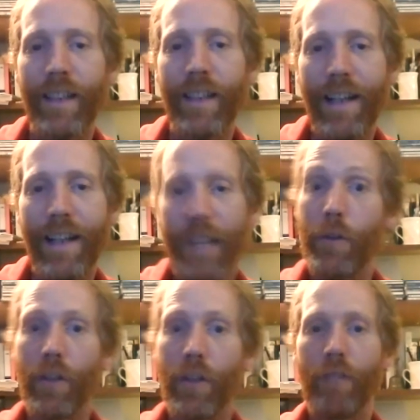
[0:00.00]
And so you've
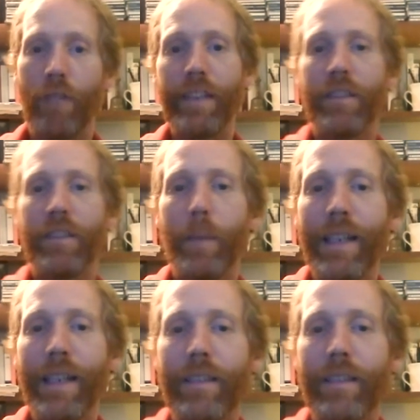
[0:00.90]
got a reason to
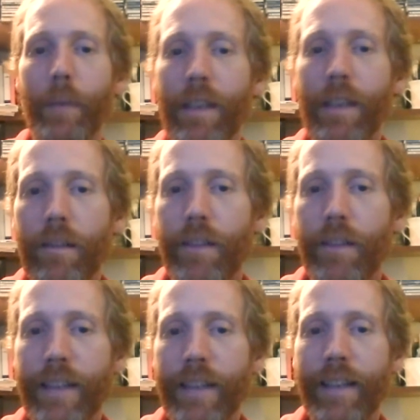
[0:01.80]
be
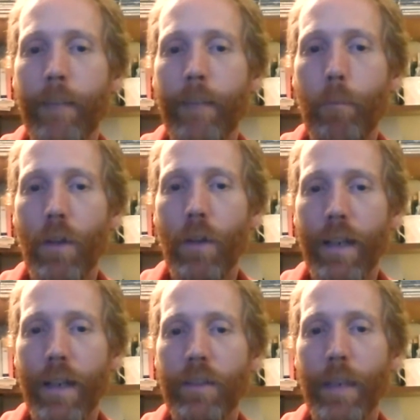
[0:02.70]
cultivating all
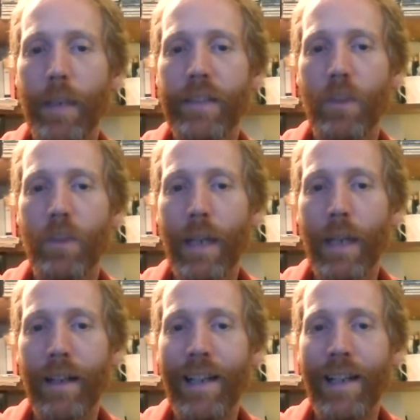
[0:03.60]
that space as well.
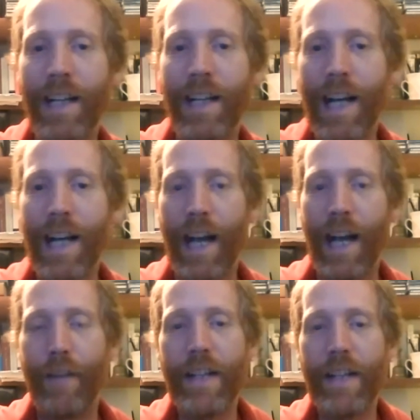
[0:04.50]
And
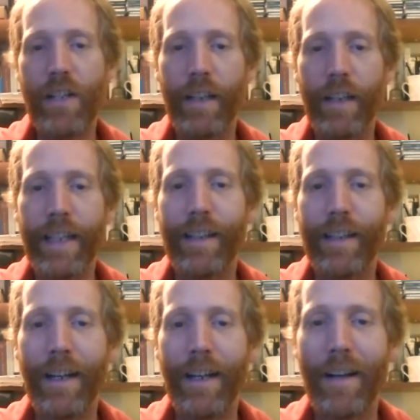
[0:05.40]
eventually,
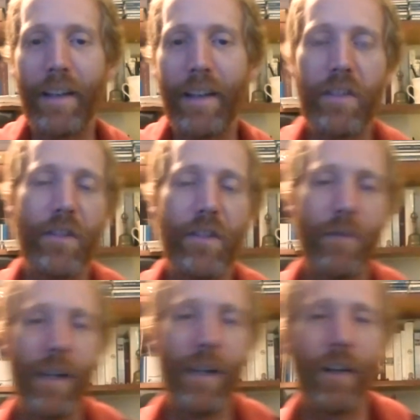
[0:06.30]
and this is
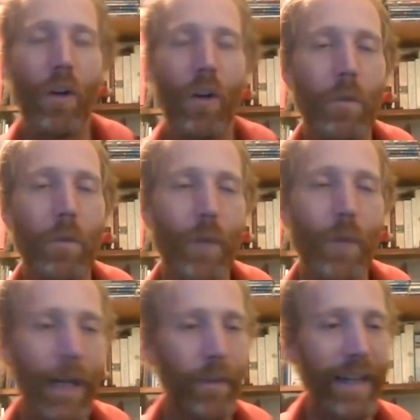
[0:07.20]
almost what
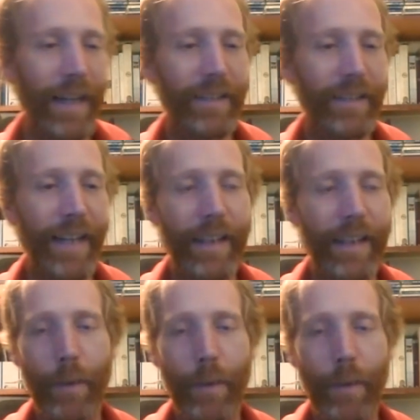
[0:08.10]
happened accidentally
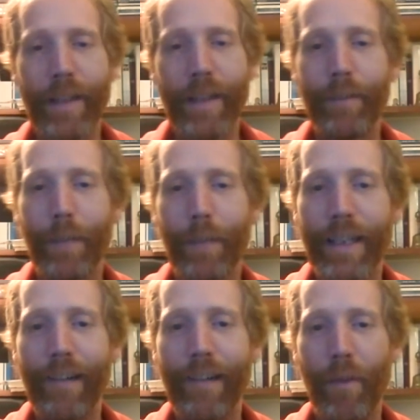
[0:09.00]
with my
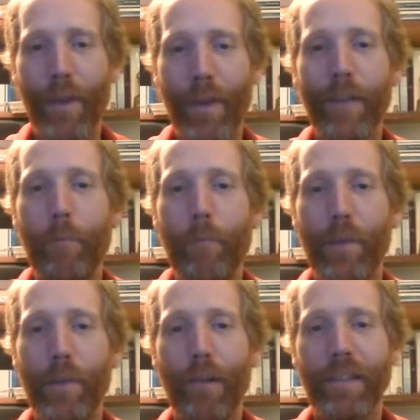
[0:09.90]
garden, the
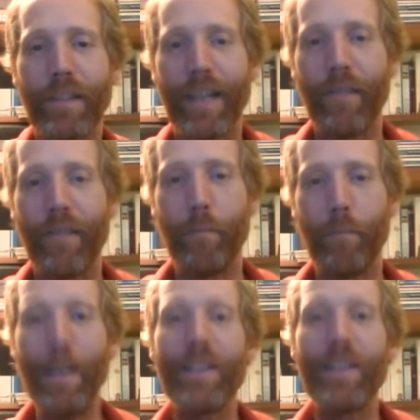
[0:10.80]
forest garden
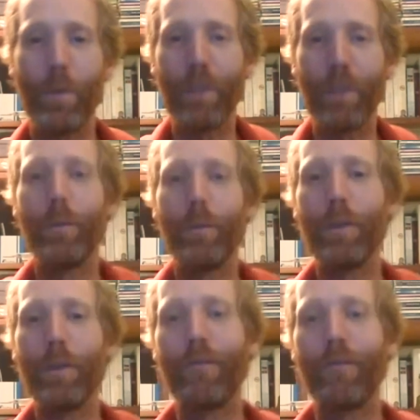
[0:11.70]
bits will
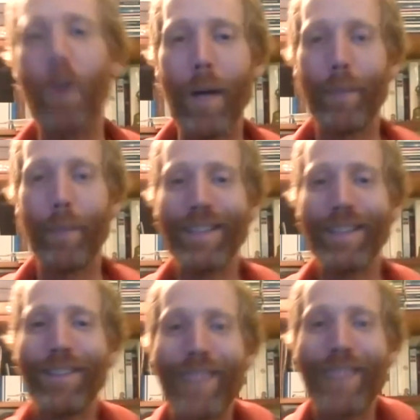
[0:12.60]
grow up and sort
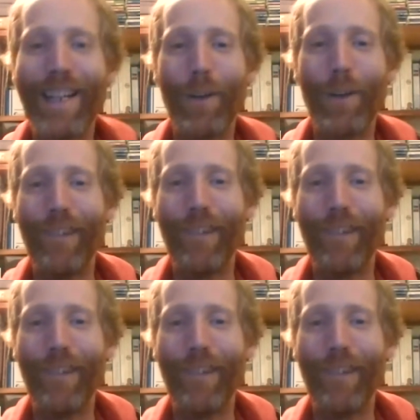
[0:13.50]
of take over.